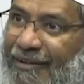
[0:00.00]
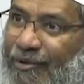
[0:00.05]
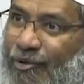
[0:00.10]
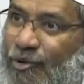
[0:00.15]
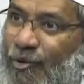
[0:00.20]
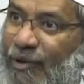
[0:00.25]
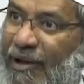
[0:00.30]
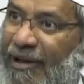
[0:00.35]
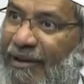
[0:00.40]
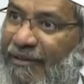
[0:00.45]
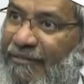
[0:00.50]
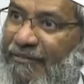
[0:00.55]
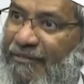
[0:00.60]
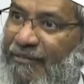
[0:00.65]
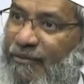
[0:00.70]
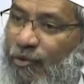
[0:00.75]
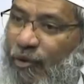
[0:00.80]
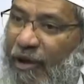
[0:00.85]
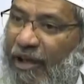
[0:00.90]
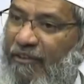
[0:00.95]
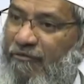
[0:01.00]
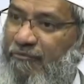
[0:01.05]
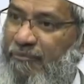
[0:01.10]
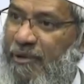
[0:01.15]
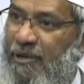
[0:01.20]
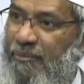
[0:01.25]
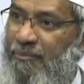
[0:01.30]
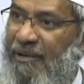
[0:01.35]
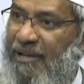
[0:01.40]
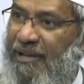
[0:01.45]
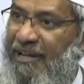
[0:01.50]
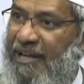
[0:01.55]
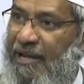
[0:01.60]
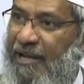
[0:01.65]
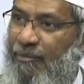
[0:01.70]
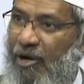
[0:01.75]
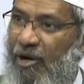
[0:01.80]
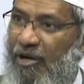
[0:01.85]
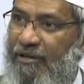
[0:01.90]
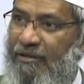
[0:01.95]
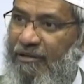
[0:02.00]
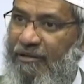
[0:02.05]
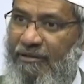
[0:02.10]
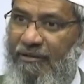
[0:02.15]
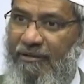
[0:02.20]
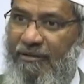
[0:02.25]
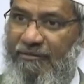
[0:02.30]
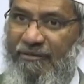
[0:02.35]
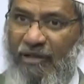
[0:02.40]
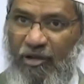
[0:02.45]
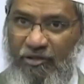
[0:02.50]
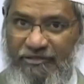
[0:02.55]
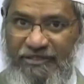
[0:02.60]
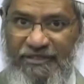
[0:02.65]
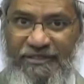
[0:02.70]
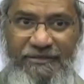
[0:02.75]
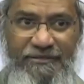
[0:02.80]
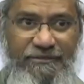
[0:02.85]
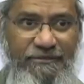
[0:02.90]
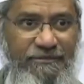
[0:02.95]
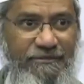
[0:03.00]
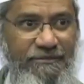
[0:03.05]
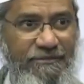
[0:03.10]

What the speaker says: 12 people in about 1,000?